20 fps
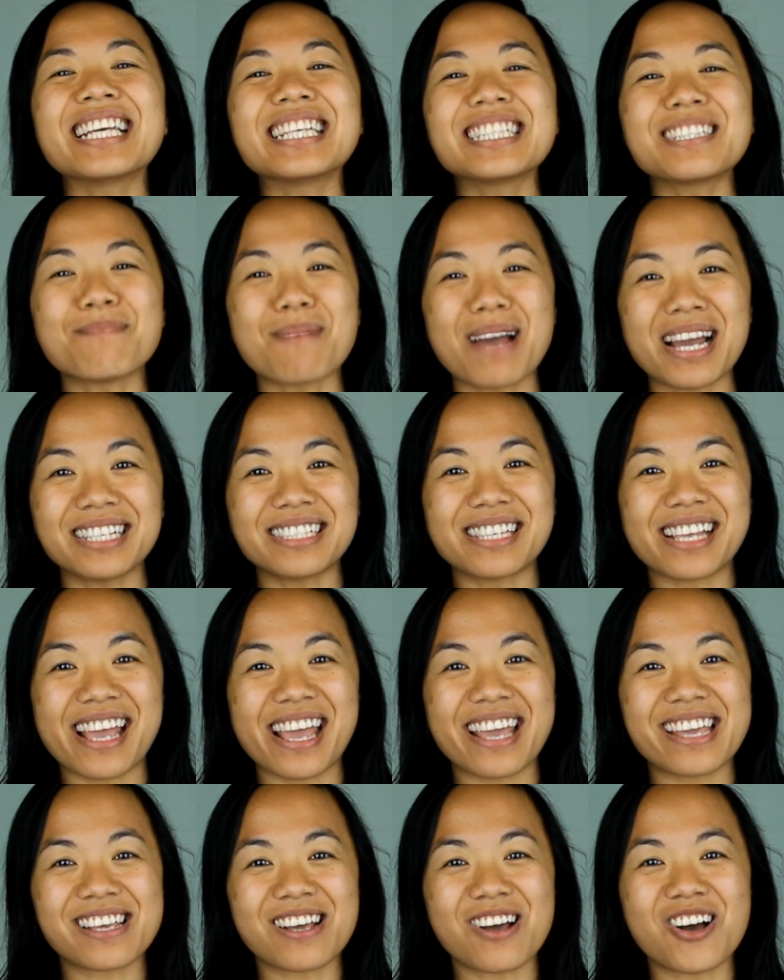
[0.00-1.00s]
is my
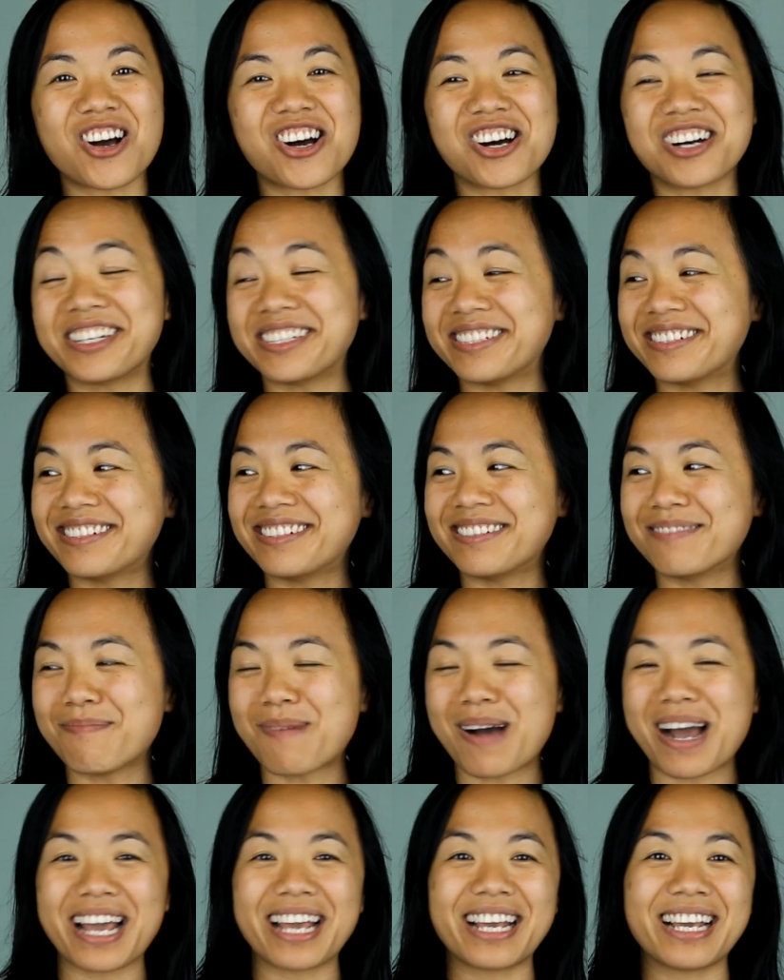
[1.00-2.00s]
take on
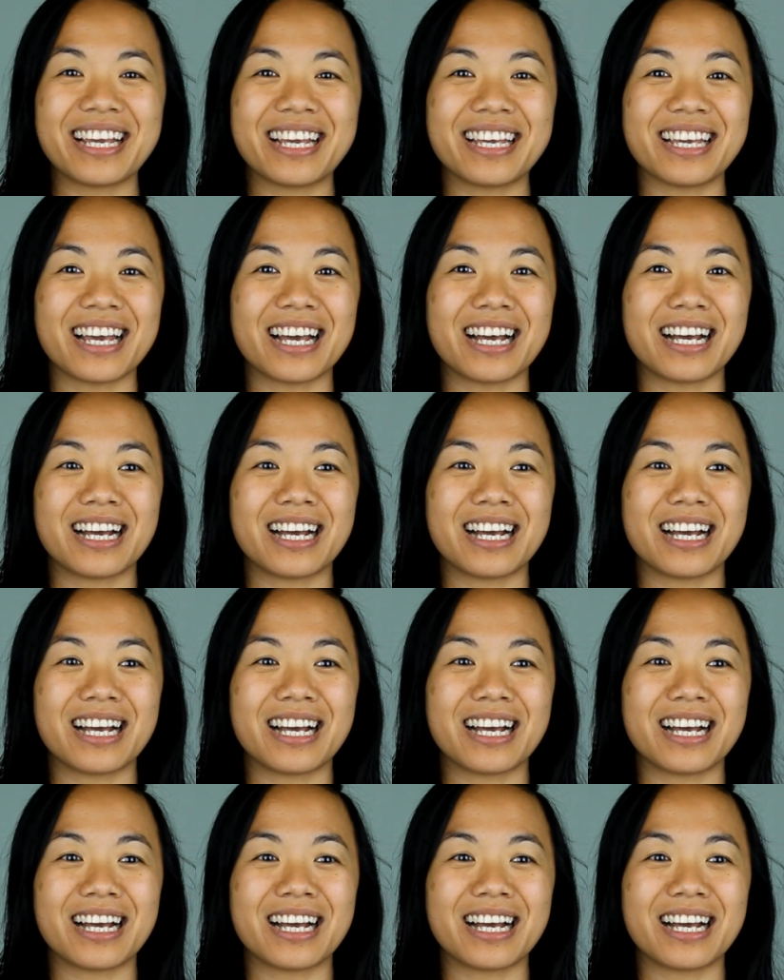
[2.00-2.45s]
my